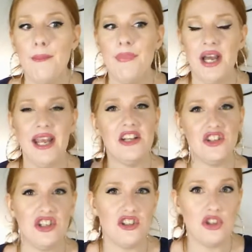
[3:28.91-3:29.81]
but it's
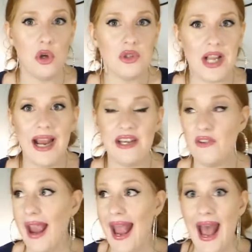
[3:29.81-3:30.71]
just those kind of
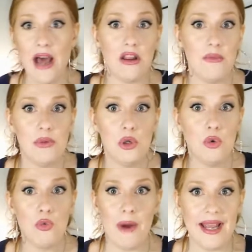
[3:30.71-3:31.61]
out of the blue,
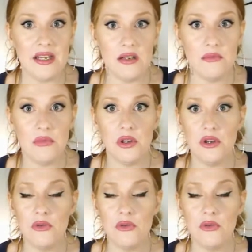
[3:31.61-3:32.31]
random,